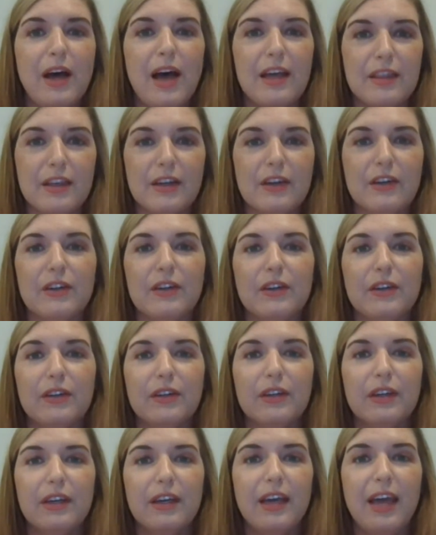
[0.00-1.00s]

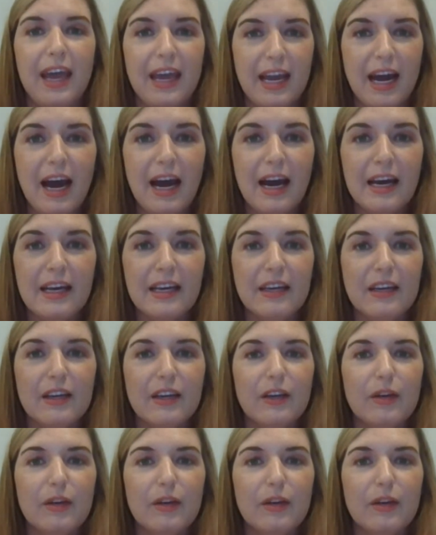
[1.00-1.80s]
ethical A I,